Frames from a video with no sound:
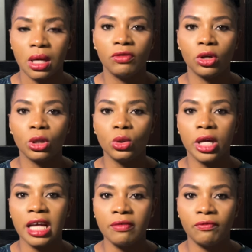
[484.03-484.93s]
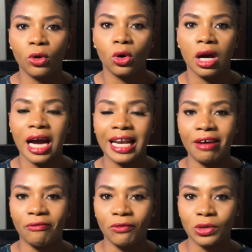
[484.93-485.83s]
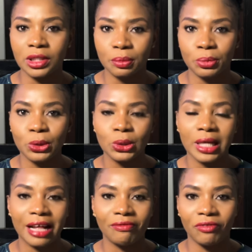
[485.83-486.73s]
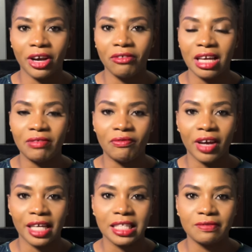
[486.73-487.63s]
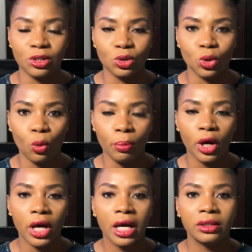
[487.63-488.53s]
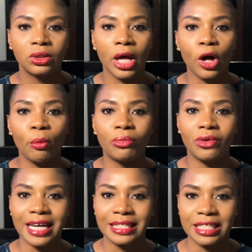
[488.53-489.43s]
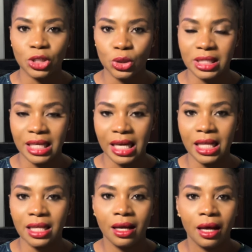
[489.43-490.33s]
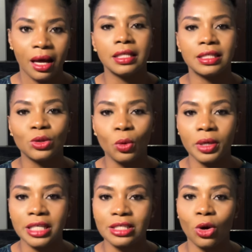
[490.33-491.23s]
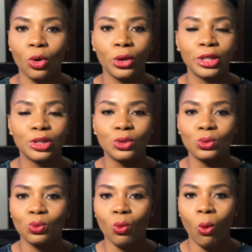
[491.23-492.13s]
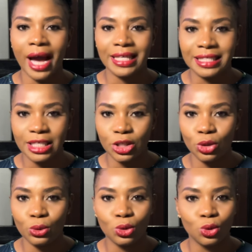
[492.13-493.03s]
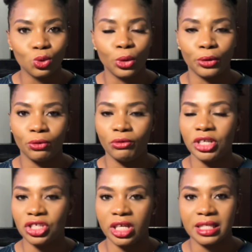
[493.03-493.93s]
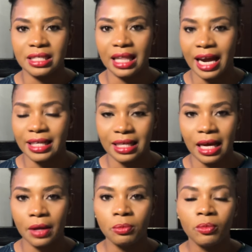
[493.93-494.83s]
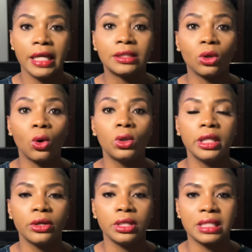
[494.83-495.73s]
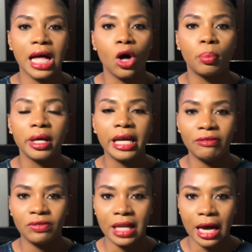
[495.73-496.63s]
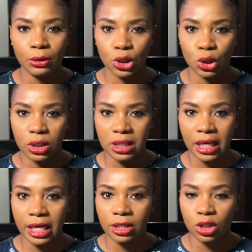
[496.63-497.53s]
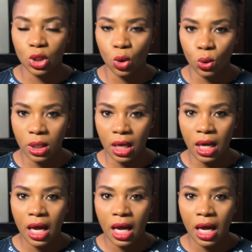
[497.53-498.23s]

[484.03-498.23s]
If you're looking for an affordable and very effective soap to help brighten your skin, this soap is not going to whiten you two or three shades lighter. It's only going to help even out your skin tone